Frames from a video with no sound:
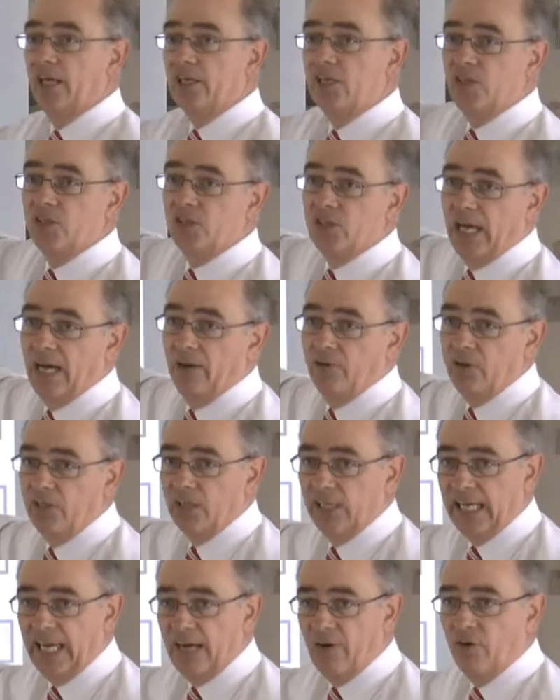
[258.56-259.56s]
Here's how you're to
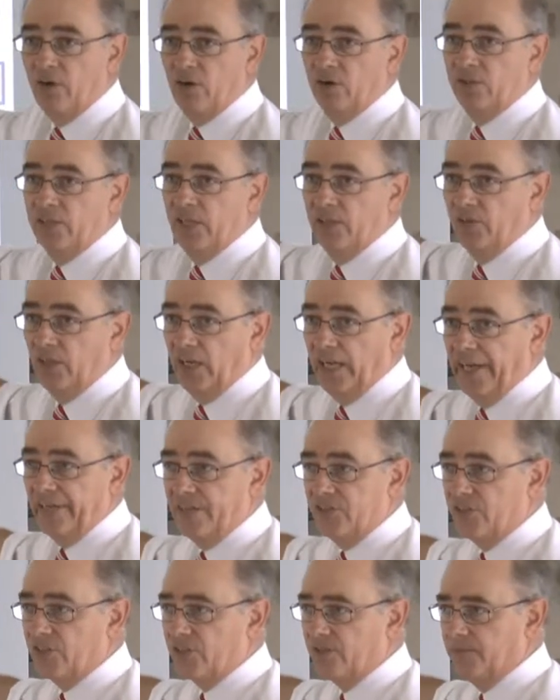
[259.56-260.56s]
carry on
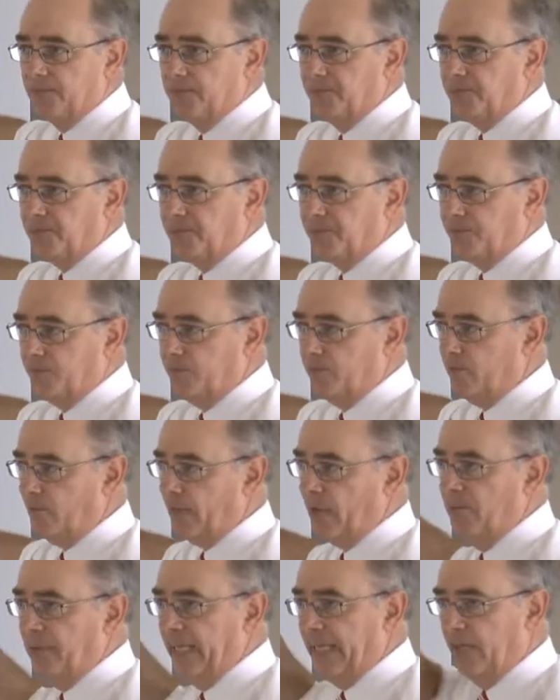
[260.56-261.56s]
nonetheless.
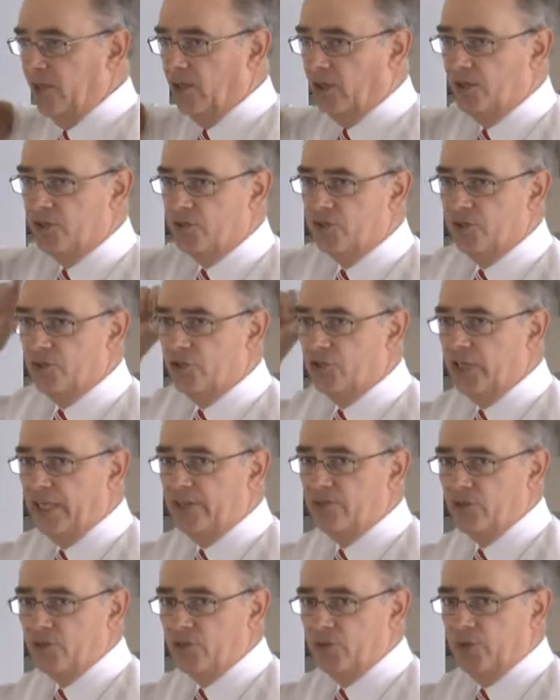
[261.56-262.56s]
Because the
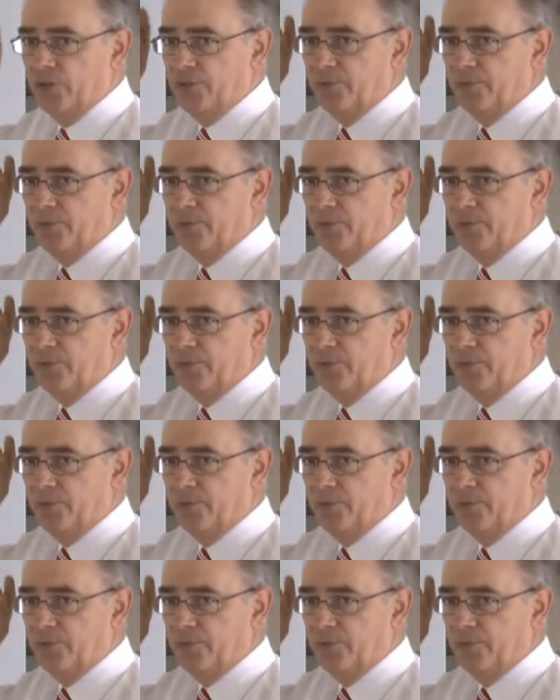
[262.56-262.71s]
Jesus who is